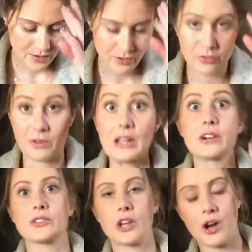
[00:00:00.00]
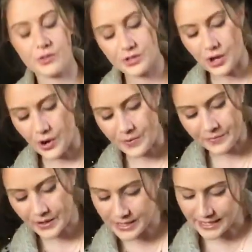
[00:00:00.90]
3 years ago. So
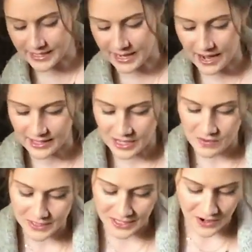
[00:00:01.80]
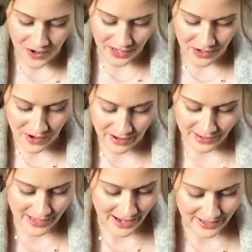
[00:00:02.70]
that was like a sign that he wasn't going anywhere.
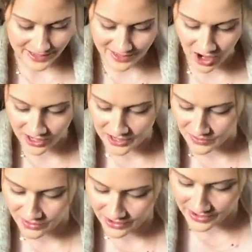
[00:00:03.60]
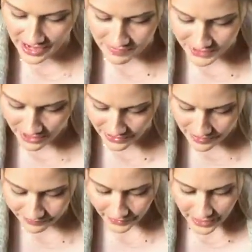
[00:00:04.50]
He got us stockings with our names on
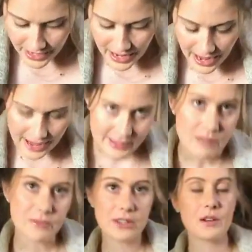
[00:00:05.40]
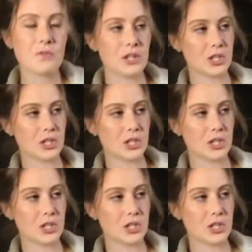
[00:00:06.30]
them. And something that we